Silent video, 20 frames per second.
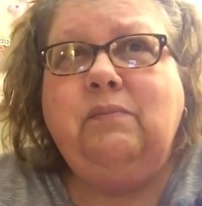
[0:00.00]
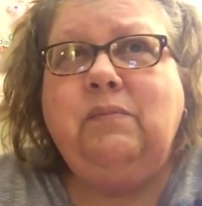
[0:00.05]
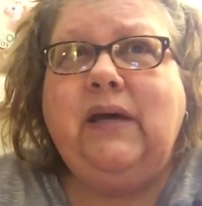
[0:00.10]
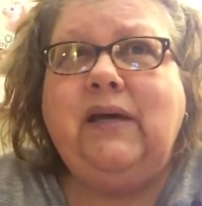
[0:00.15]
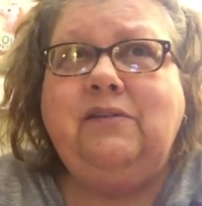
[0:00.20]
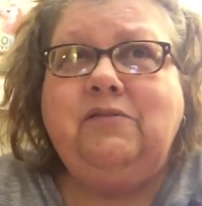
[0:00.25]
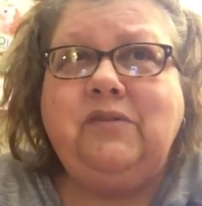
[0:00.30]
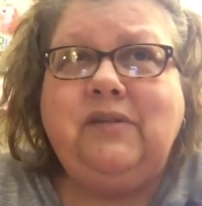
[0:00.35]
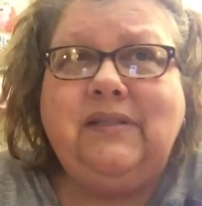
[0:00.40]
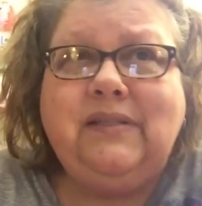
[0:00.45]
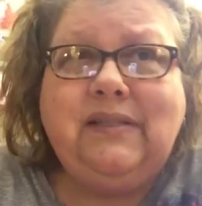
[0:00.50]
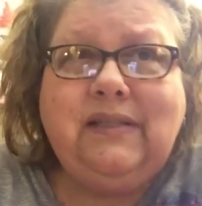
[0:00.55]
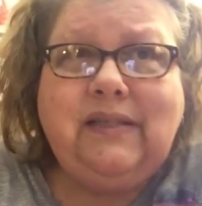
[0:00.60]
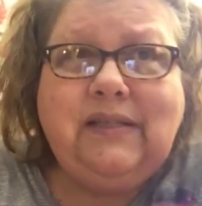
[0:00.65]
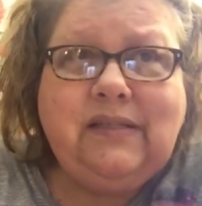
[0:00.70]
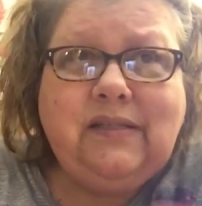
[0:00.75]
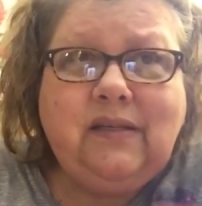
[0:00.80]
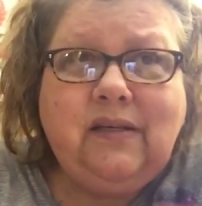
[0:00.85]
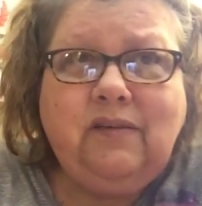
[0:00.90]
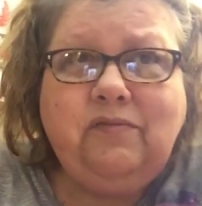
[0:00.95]
Patrick's Day
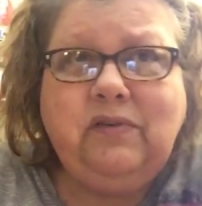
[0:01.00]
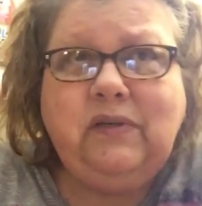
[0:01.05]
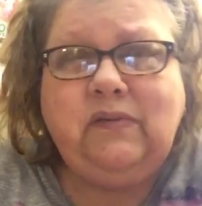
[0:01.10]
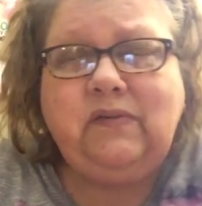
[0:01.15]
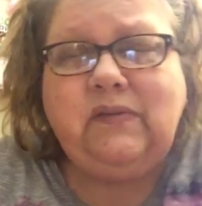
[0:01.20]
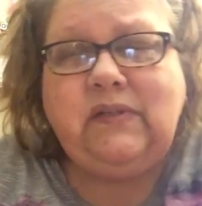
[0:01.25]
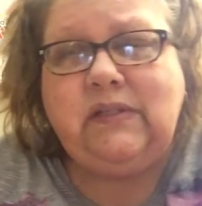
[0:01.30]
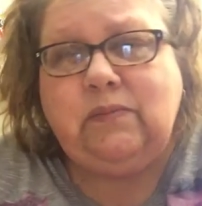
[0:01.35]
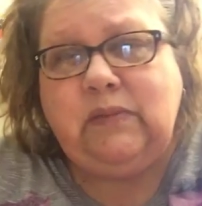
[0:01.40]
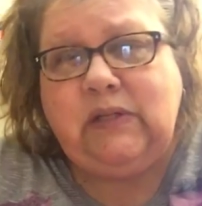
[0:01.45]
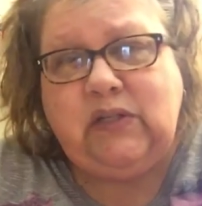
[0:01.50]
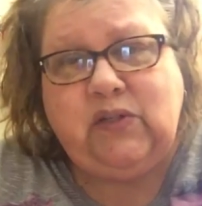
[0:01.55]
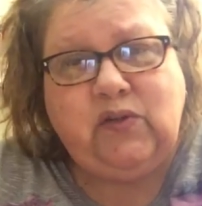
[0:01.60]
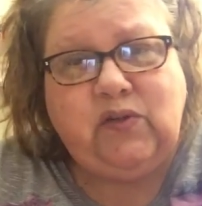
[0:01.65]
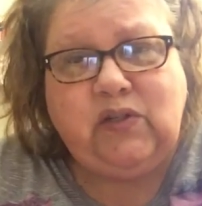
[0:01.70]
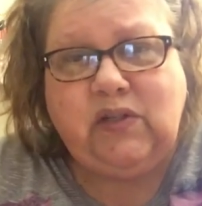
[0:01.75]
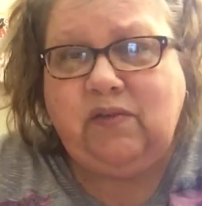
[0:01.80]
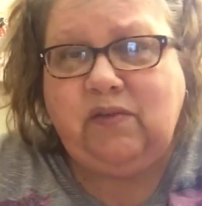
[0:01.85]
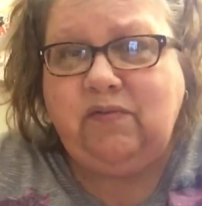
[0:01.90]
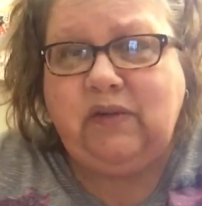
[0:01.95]
stuff, even some Easter
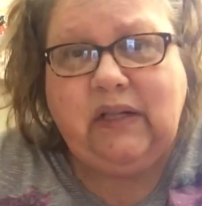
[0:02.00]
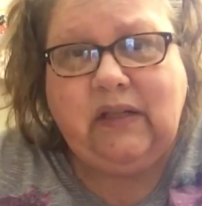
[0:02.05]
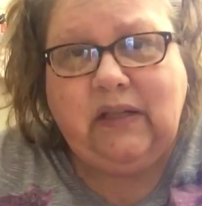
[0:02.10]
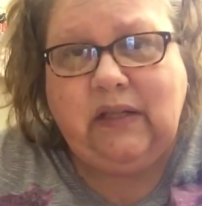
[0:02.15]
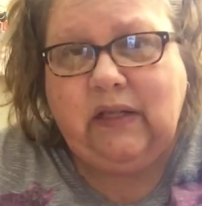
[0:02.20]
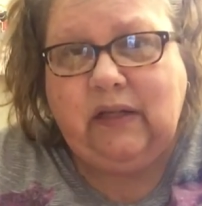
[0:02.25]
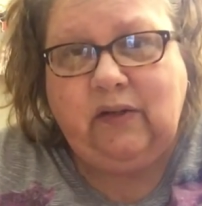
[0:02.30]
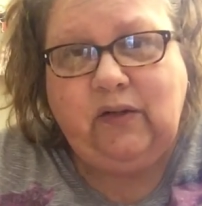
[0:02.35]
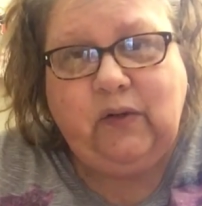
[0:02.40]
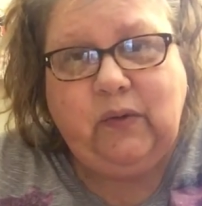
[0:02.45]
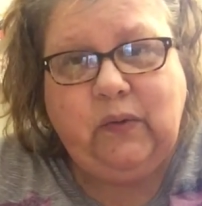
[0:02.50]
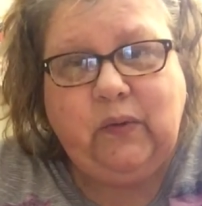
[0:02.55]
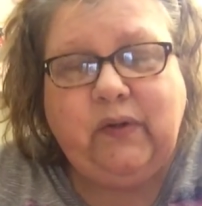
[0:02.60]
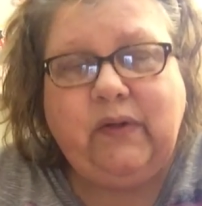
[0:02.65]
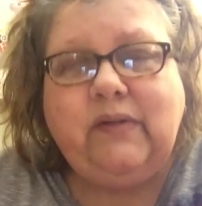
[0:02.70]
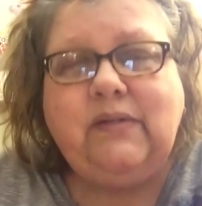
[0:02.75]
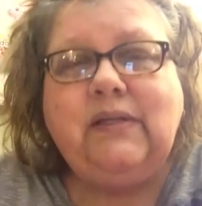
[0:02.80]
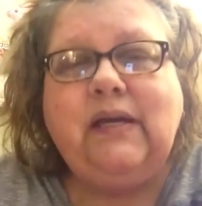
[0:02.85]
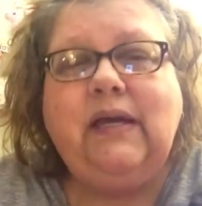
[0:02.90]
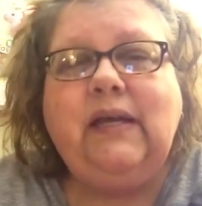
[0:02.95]
stuff, nothing new or
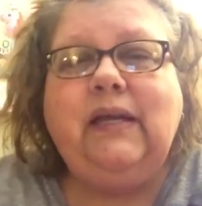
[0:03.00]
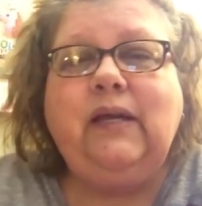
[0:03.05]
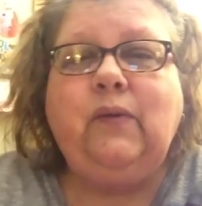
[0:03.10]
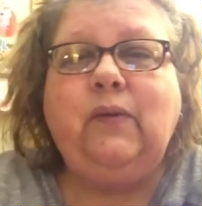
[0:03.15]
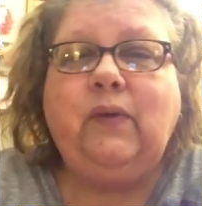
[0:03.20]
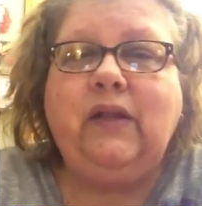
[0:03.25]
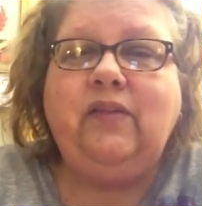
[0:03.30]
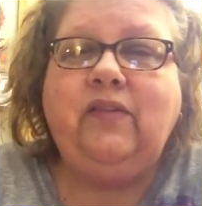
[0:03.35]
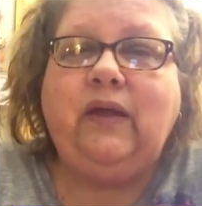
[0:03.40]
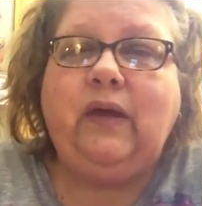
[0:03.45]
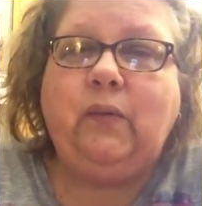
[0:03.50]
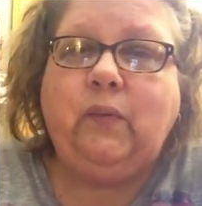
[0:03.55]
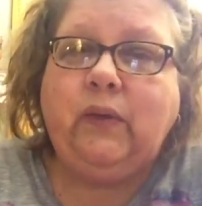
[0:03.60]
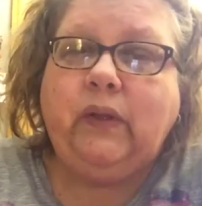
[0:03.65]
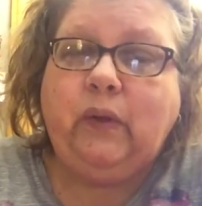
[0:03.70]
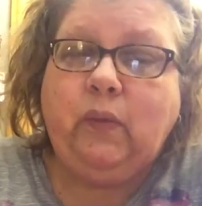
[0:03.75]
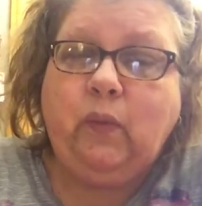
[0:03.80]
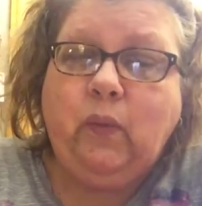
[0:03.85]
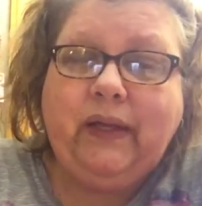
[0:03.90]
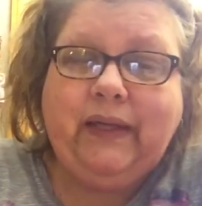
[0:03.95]
exciting or anything I
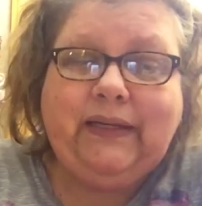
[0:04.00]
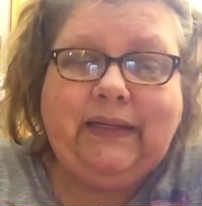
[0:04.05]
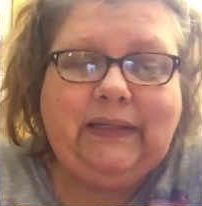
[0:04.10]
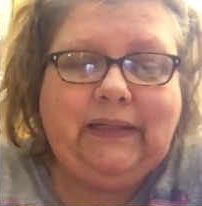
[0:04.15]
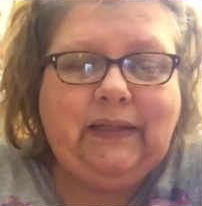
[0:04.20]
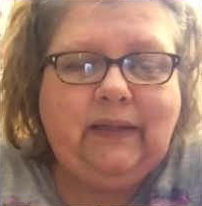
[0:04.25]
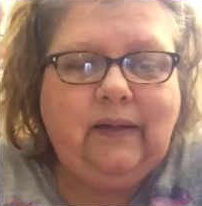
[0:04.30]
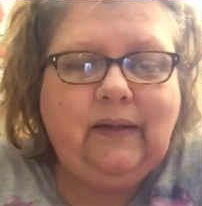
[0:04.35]
really wanted.